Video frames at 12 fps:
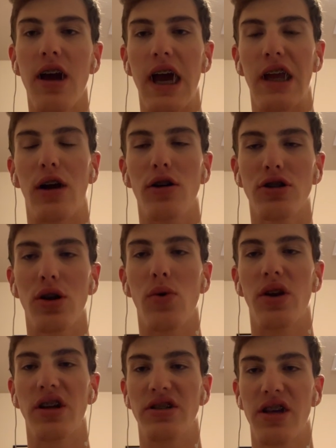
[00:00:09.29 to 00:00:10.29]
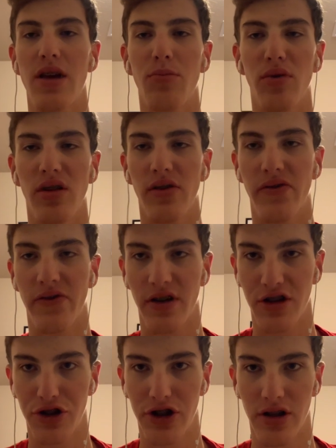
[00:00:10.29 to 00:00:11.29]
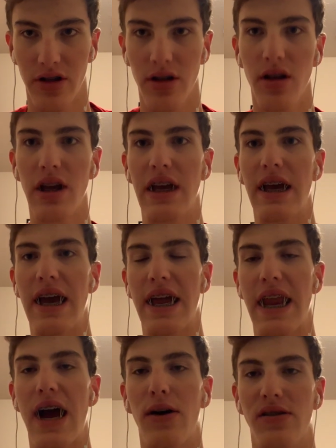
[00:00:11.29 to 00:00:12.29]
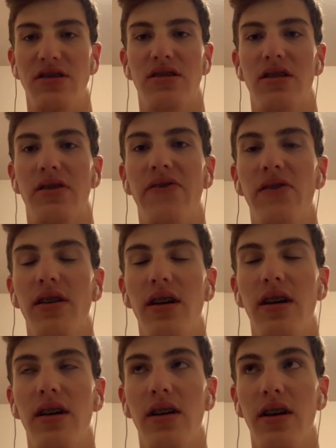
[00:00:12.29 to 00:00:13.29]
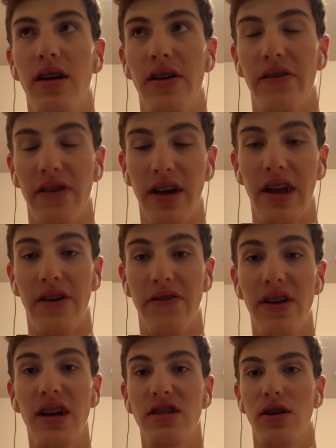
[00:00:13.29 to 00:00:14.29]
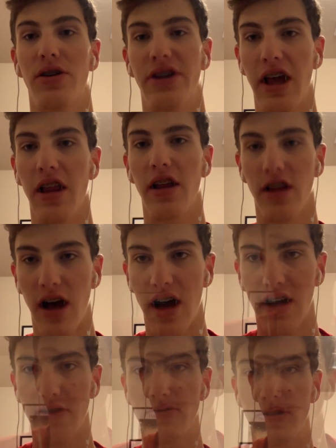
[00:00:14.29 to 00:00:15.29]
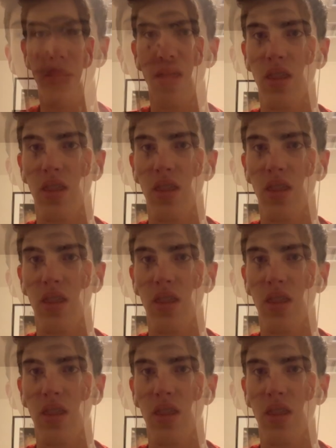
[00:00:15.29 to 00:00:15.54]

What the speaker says: and also an example of friction and how it affects our daily lives.